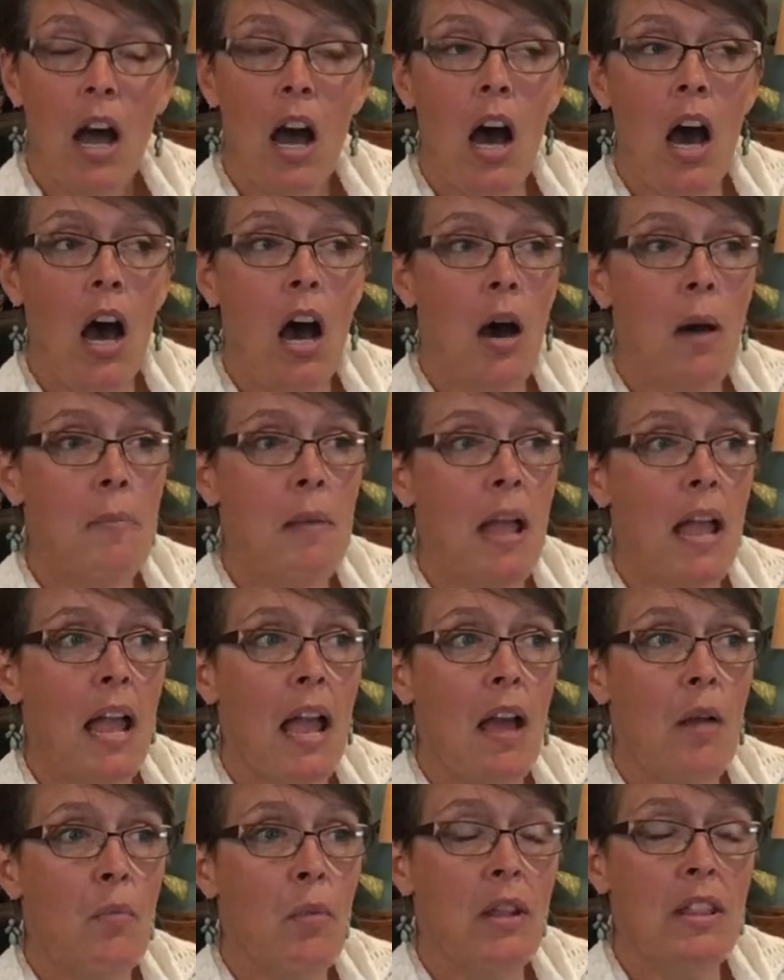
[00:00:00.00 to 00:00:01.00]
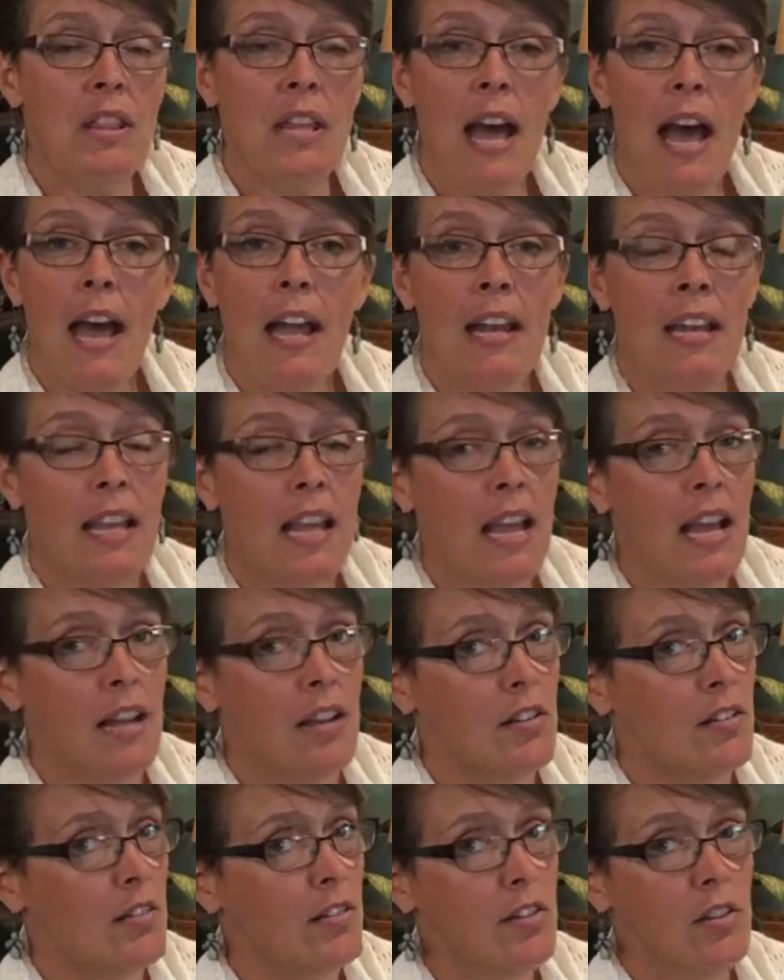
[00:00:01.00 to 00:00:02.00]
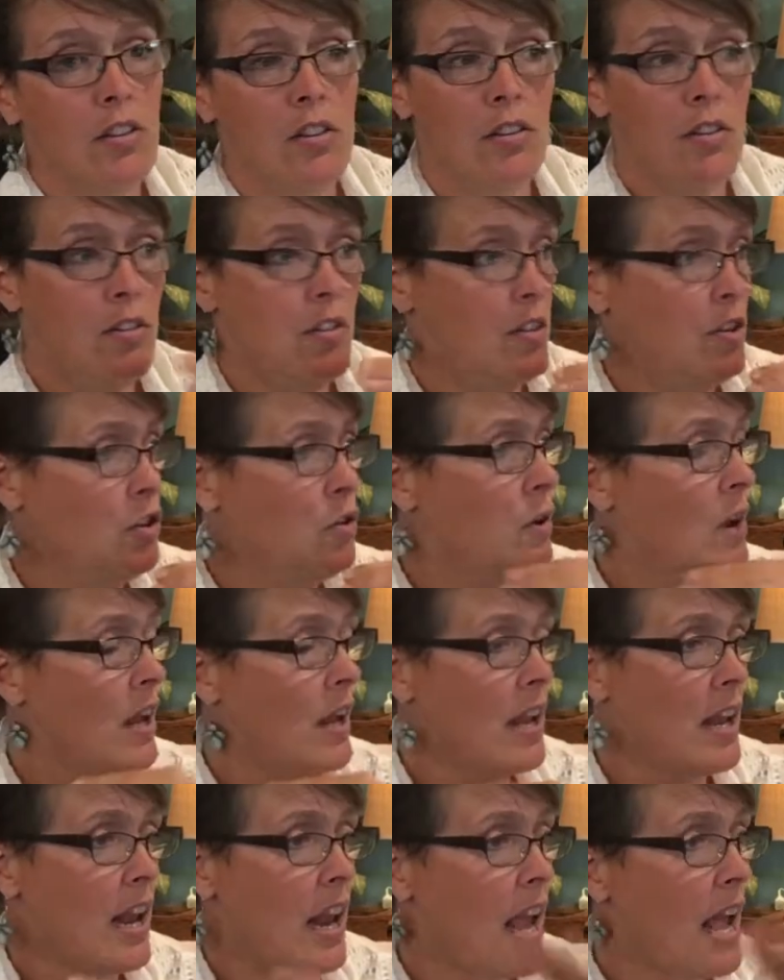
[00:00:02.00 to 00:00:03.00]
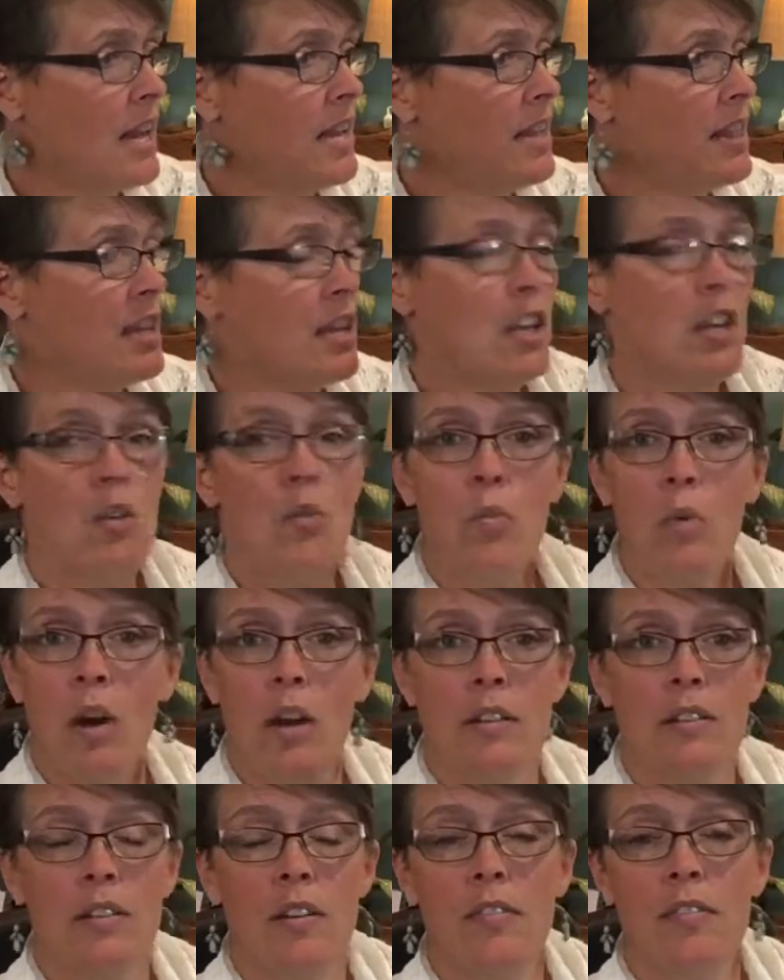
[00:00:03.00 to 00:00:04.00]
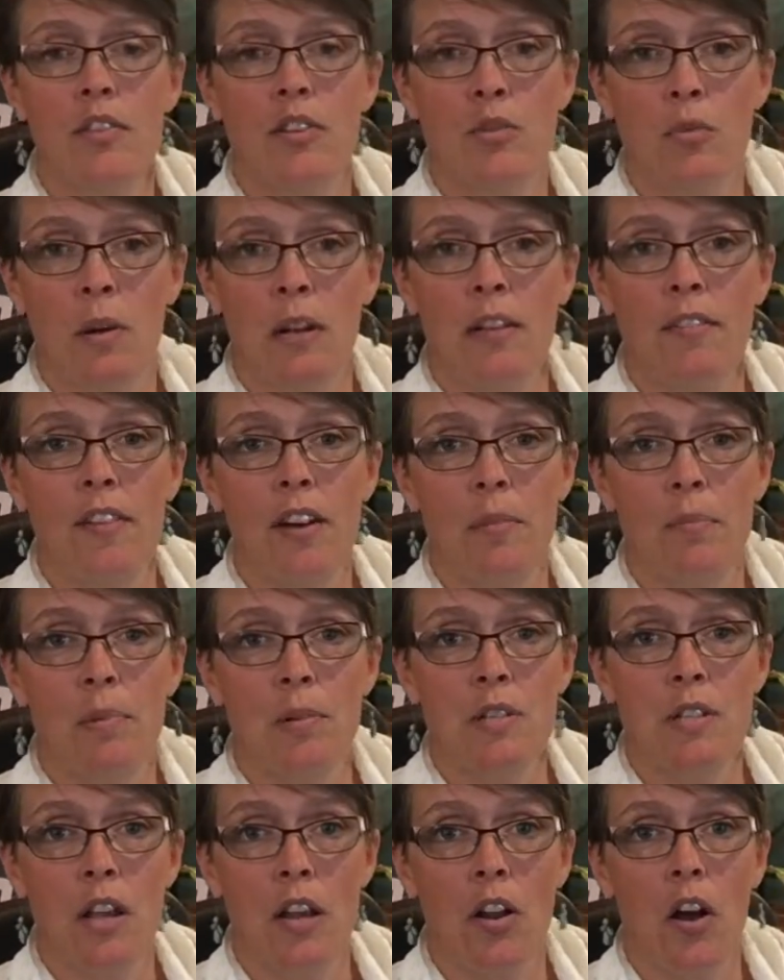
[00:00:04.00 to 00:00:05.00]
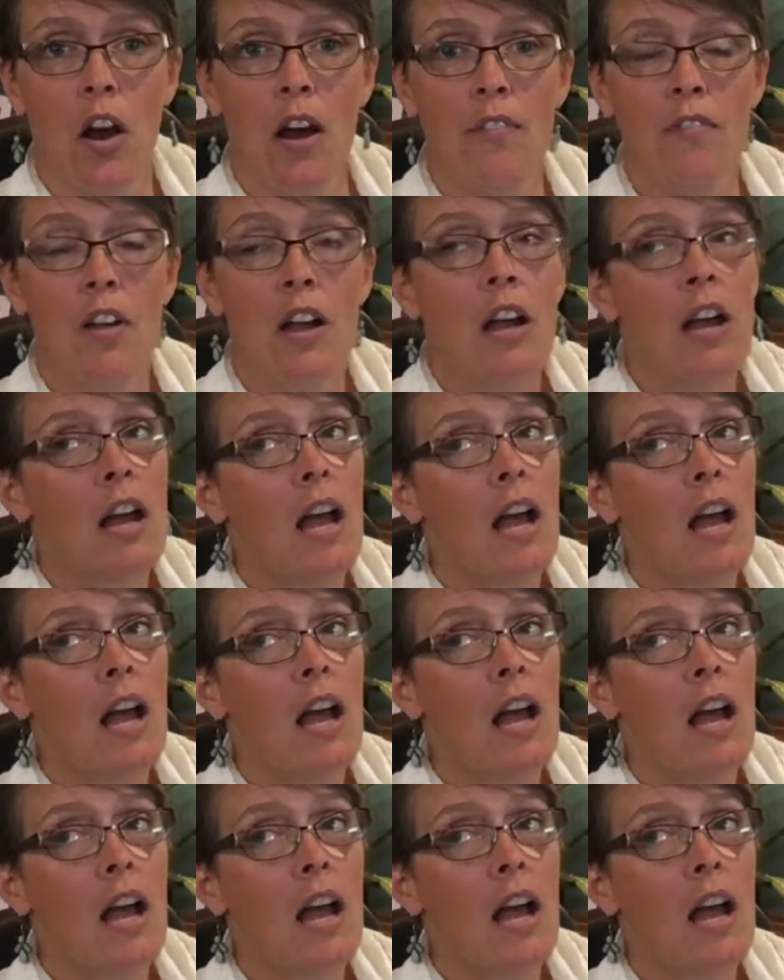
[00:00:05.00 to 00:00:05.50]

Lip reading: And with that, again, you can get anything you want for 25% off,